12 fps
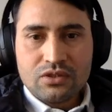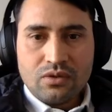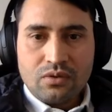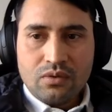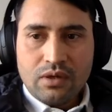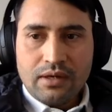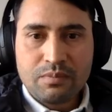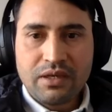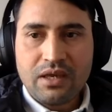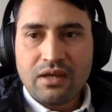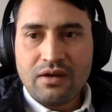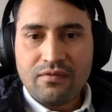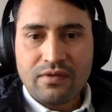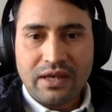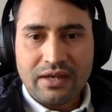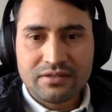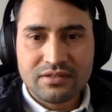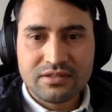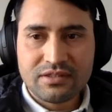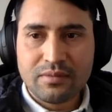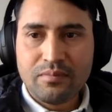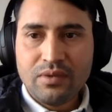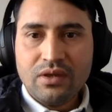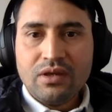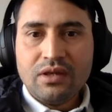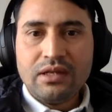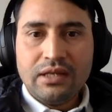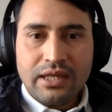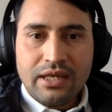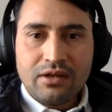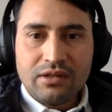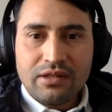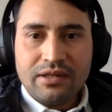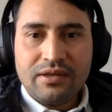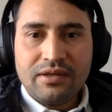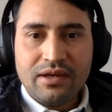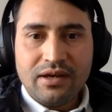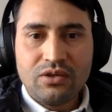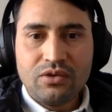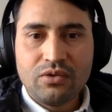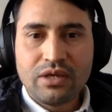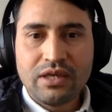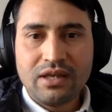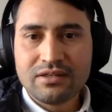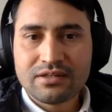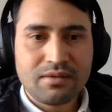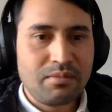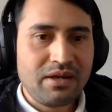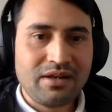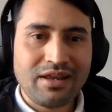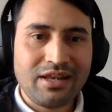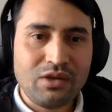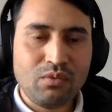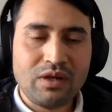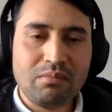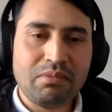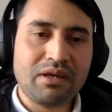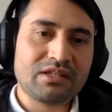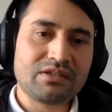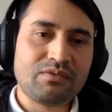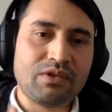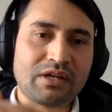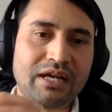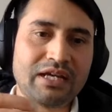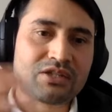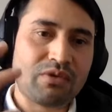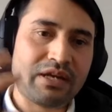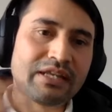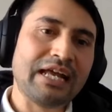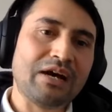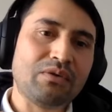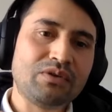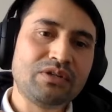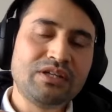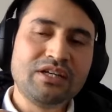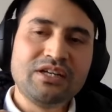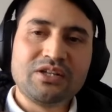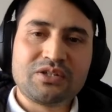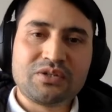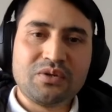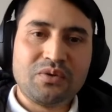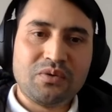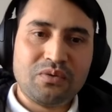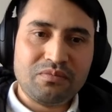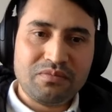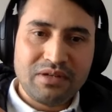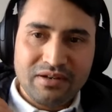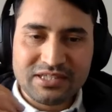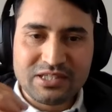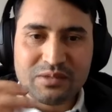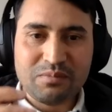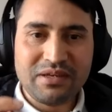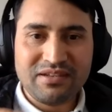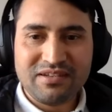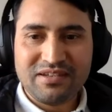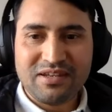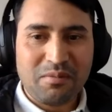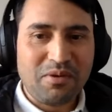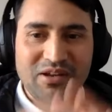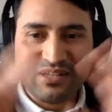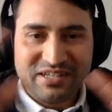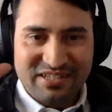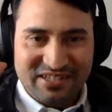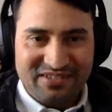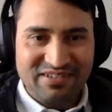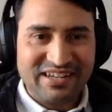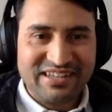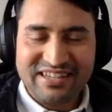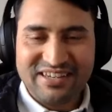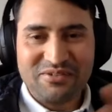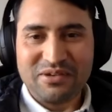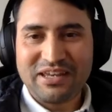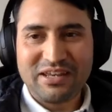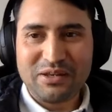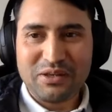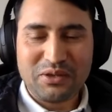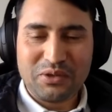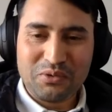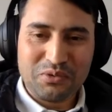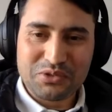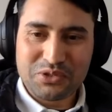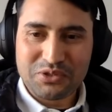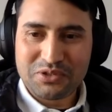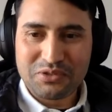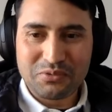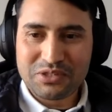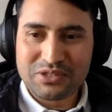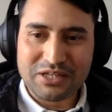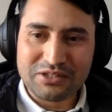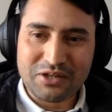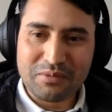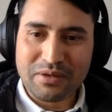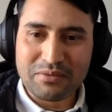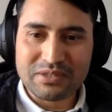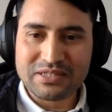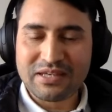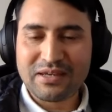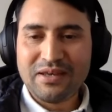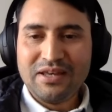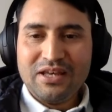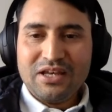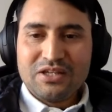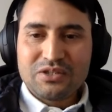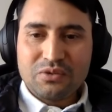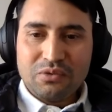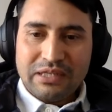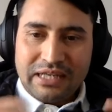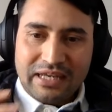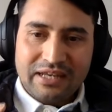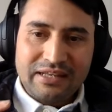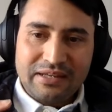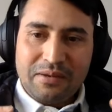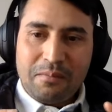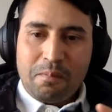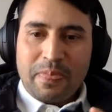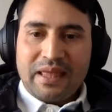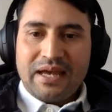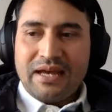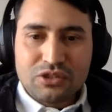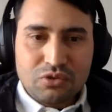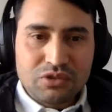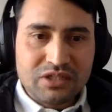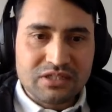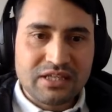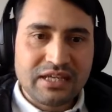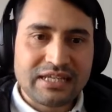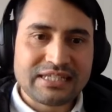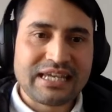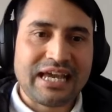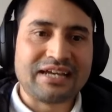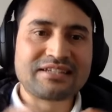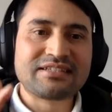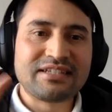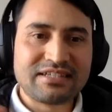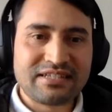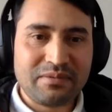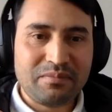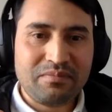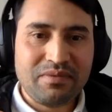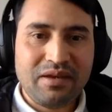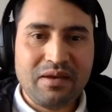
So speaking of caste system, legally, you cannot discriminate anyone because of their caste right now. So it's a bit abolished, right? We can use that term, I would say. So legally, there's no such thing as caste system.